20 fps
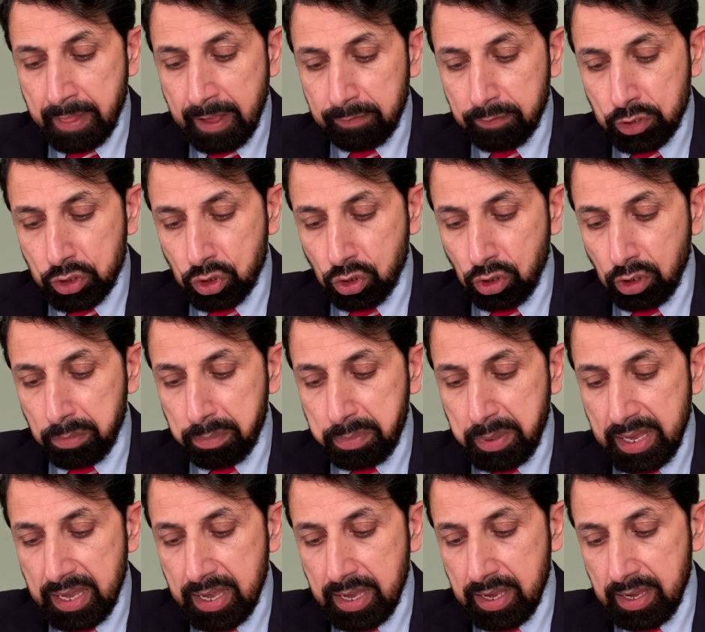which could
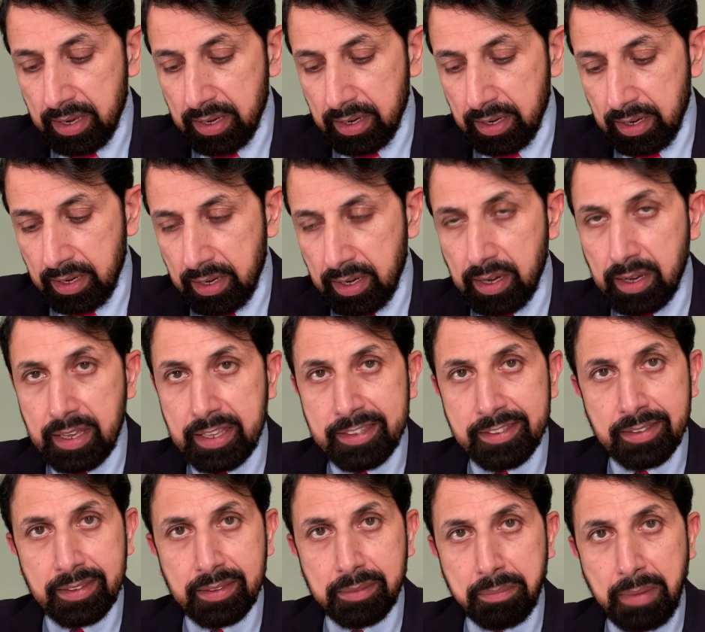be
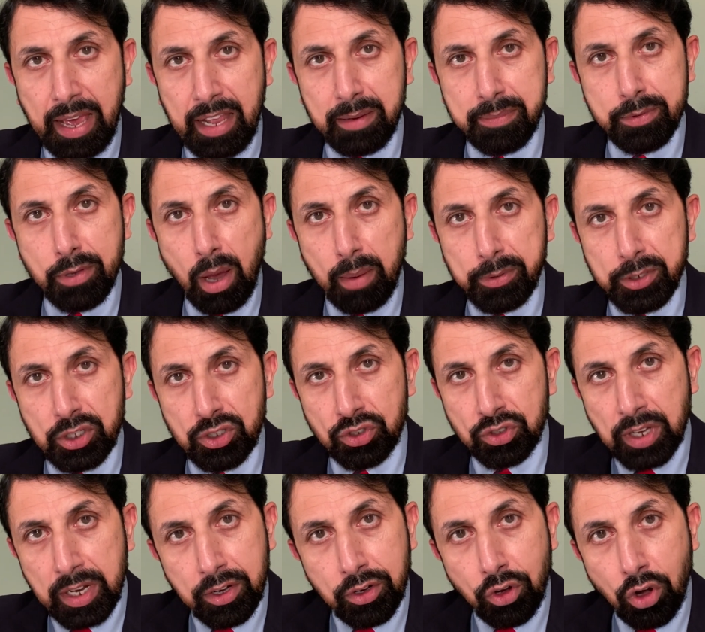in malabsorption
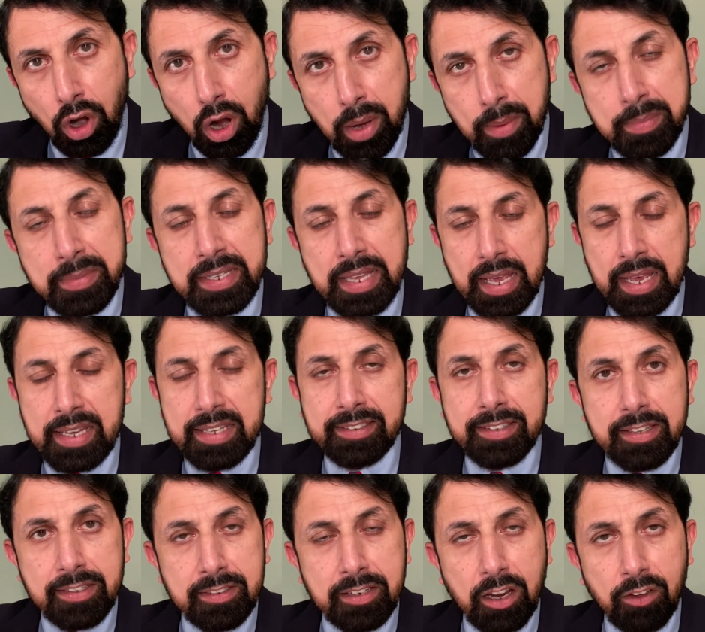syndromes,
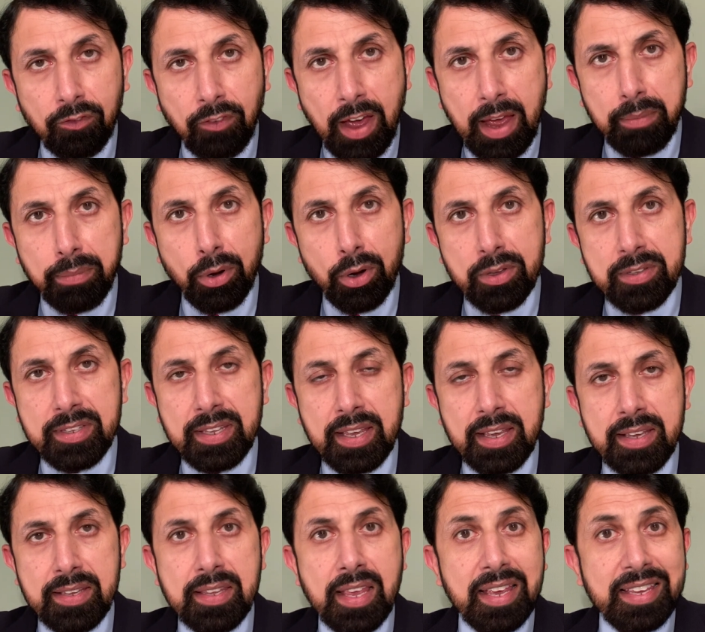cystic
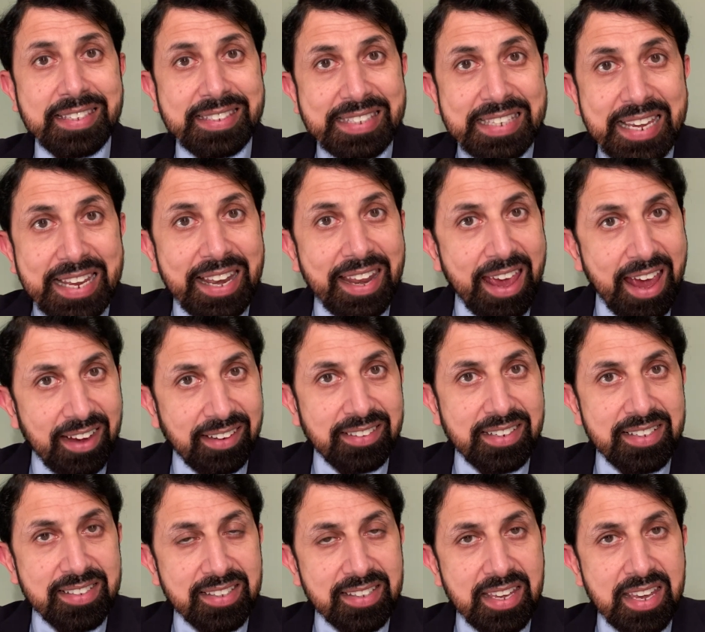fibrosis, celiac
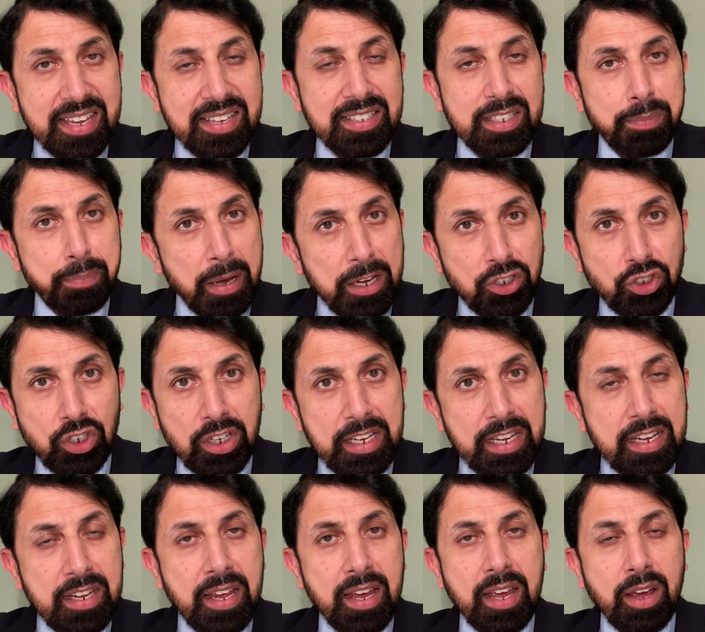disease,
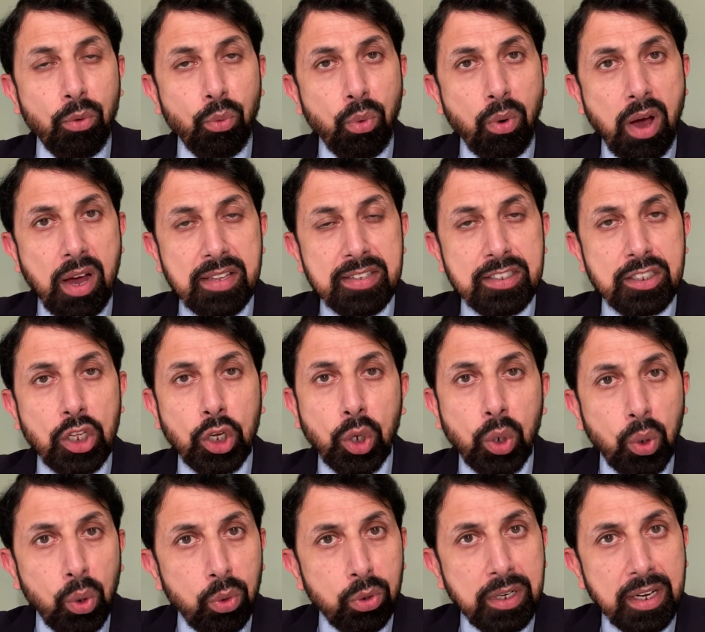especially once the
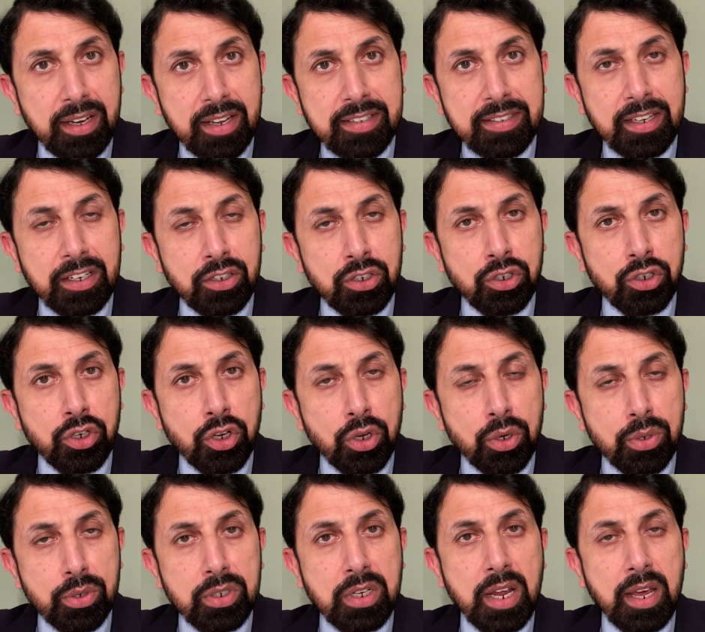gluten is
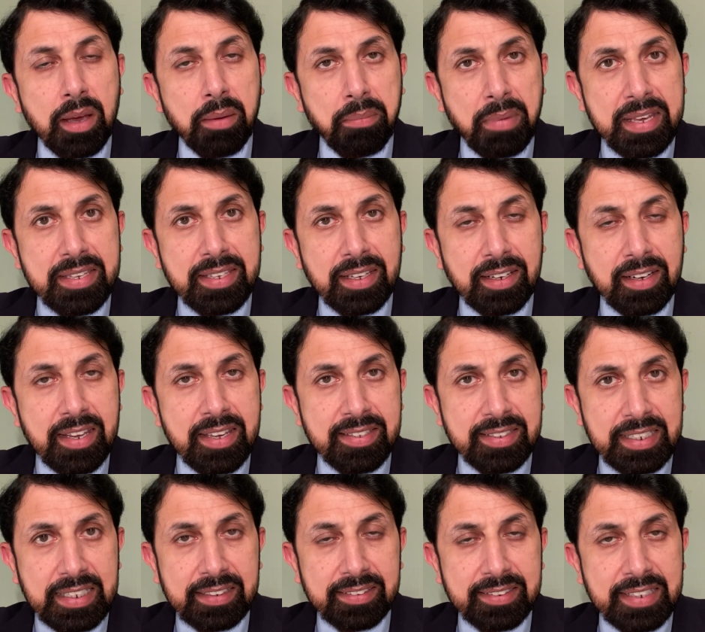introduced. Basically,
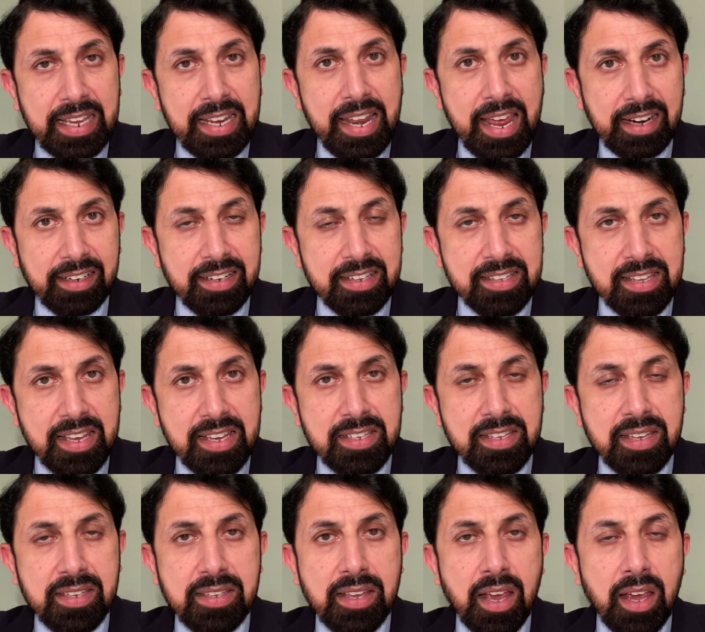celiac disease
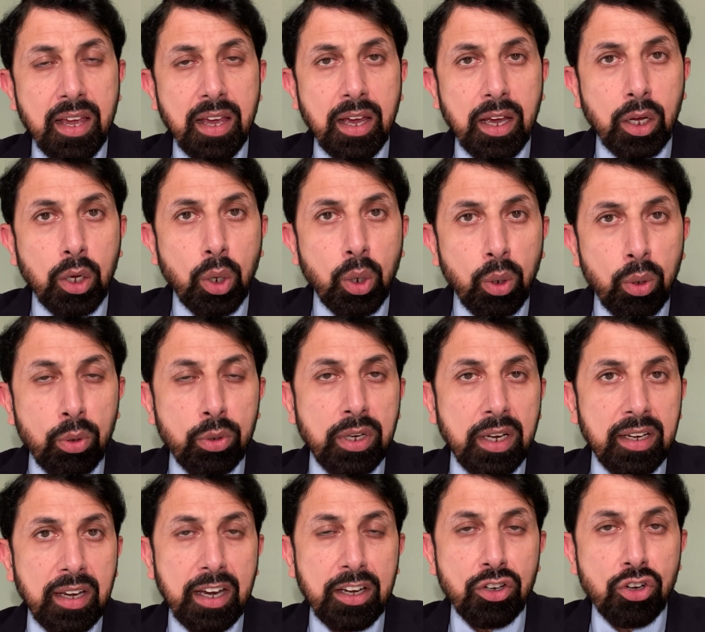is
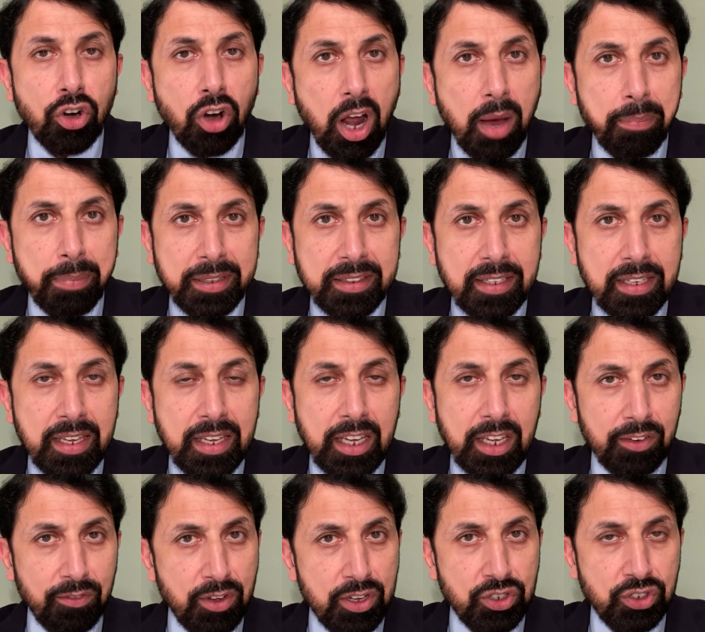gluten enteropathy,
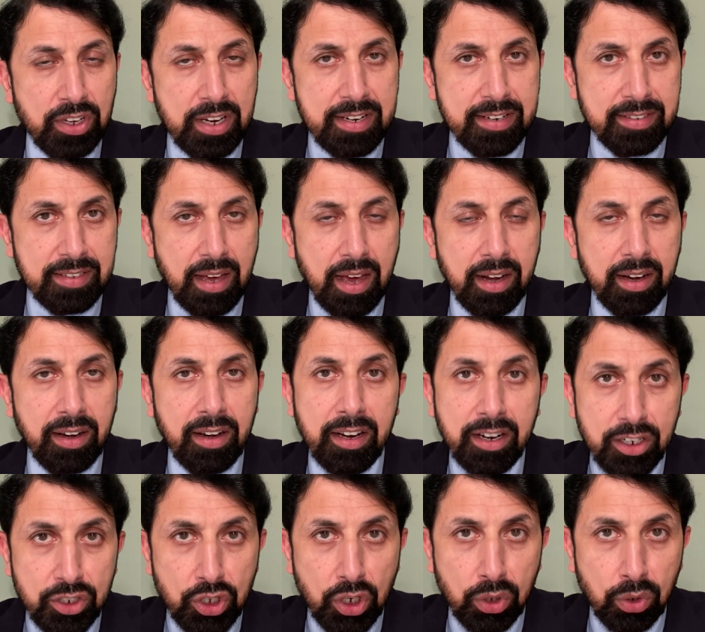in which kids are
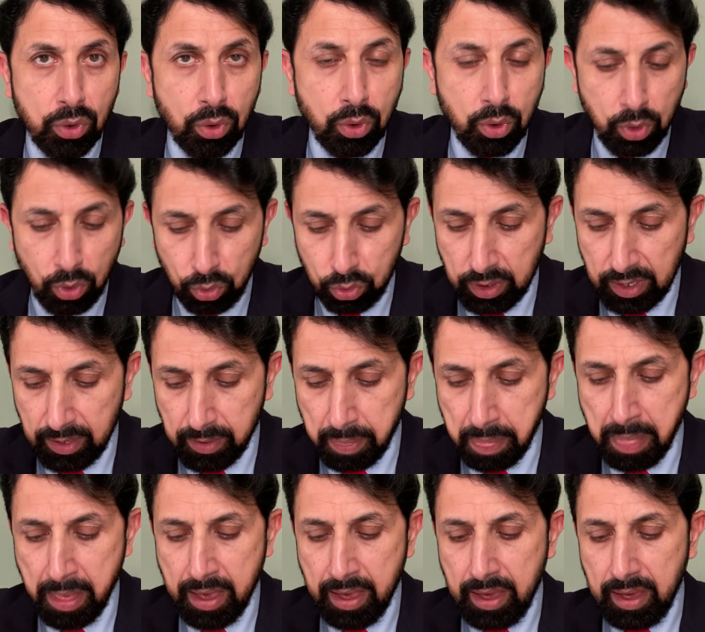allergic to
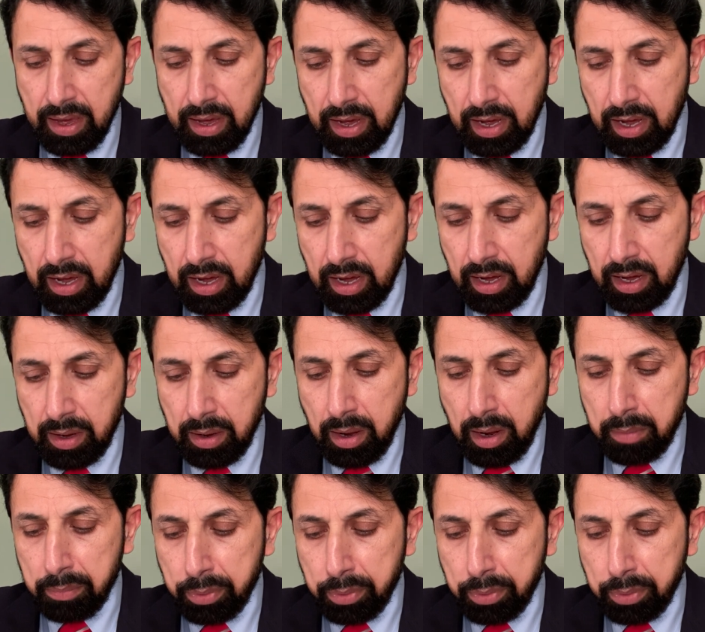gluten, food